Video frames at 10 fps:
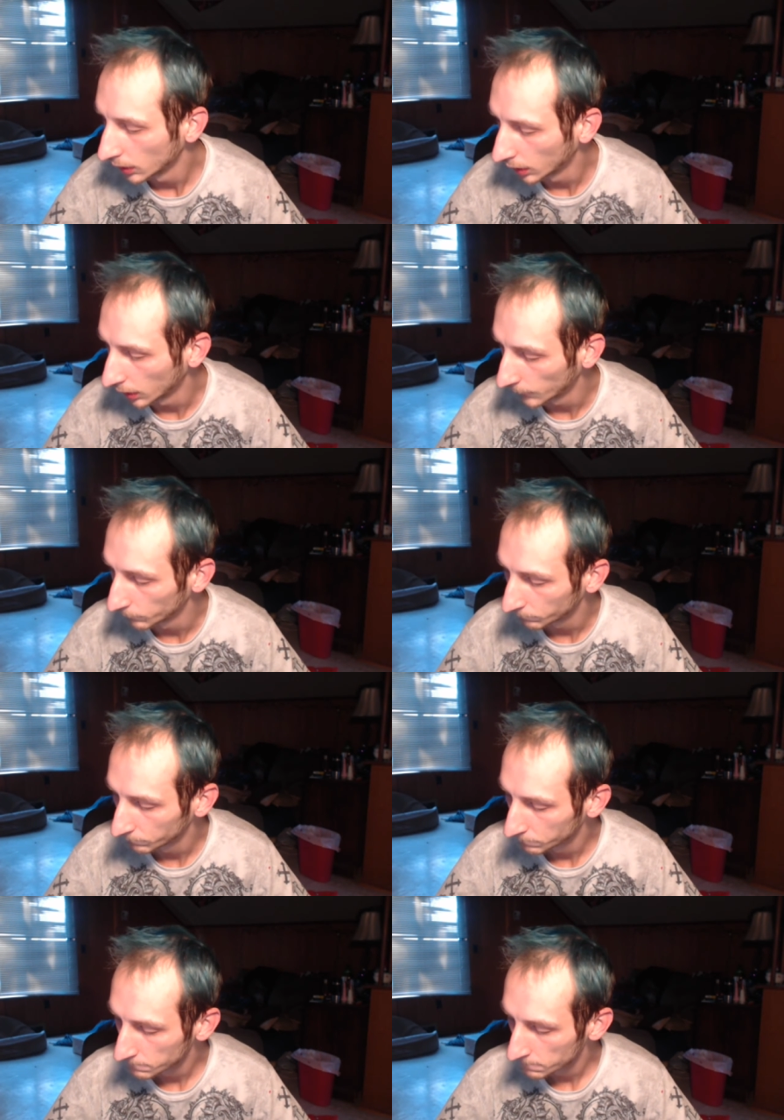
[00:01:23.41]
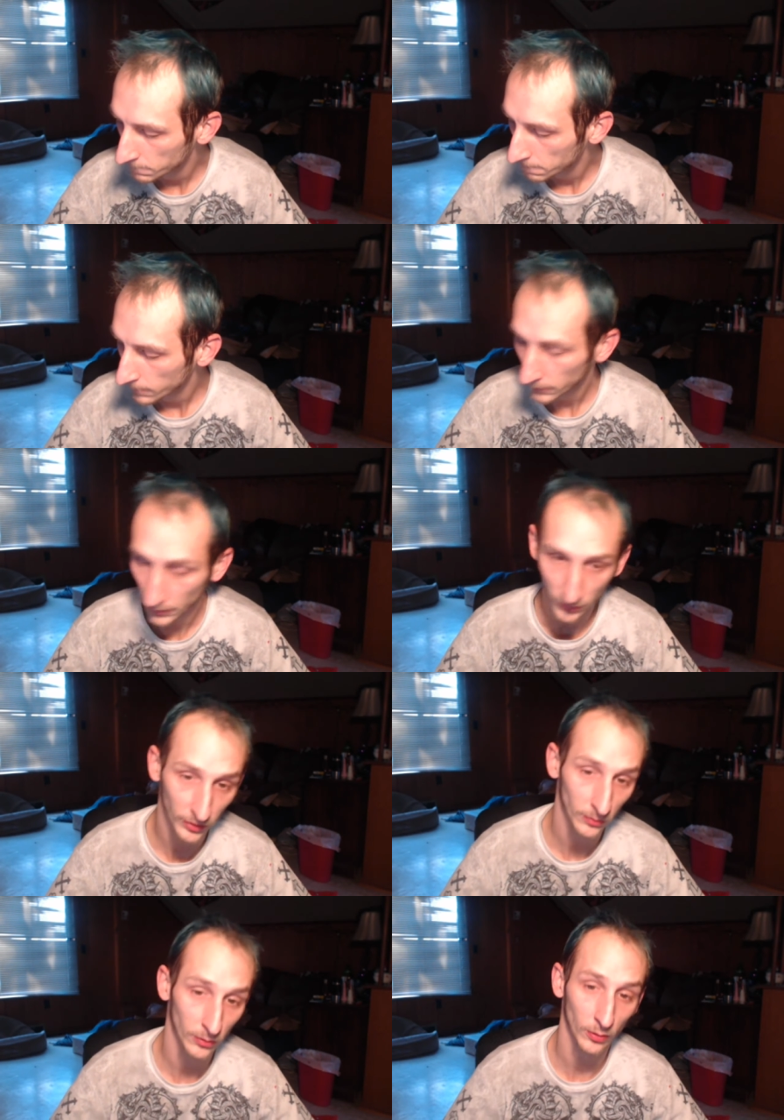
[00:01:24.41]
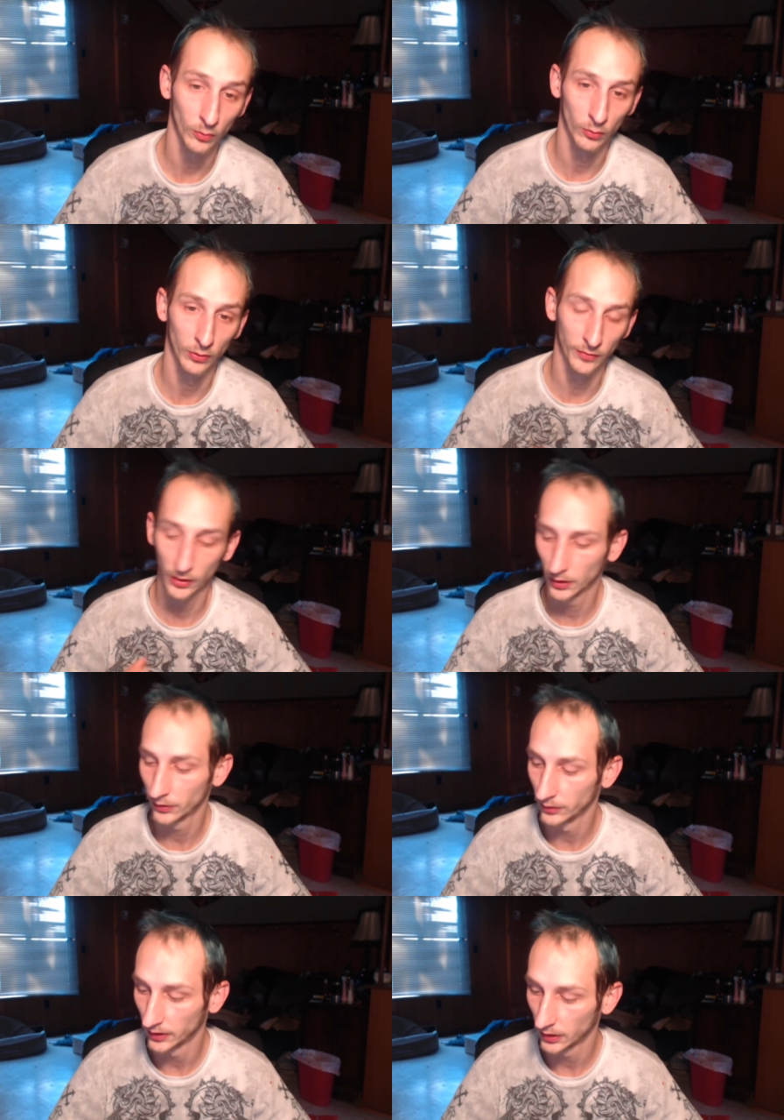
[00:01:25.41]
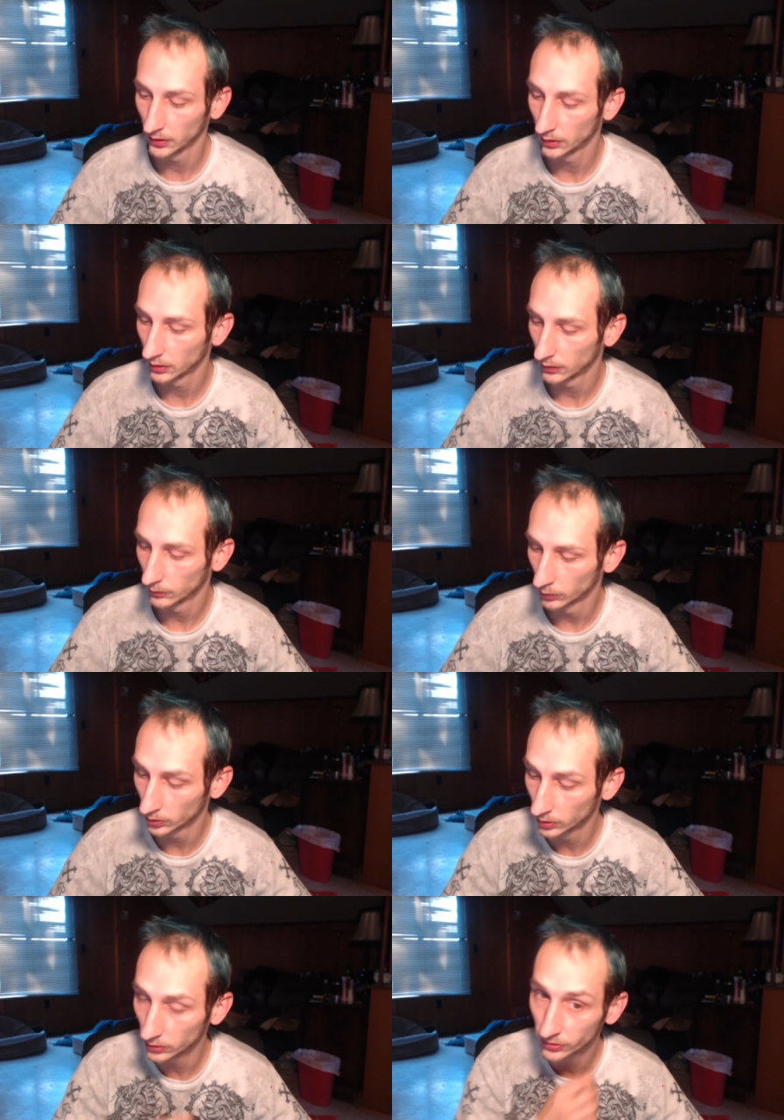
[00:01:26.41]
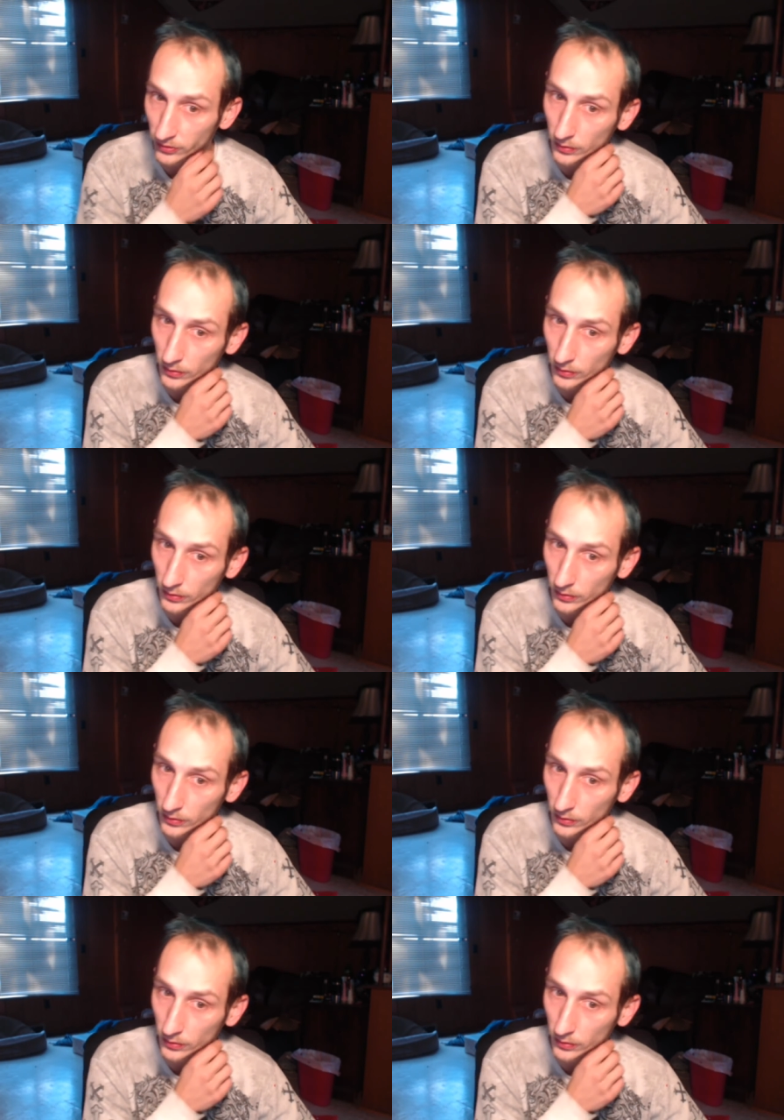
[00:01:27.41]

Um, like I said, we'll figure out the date. We're gonna just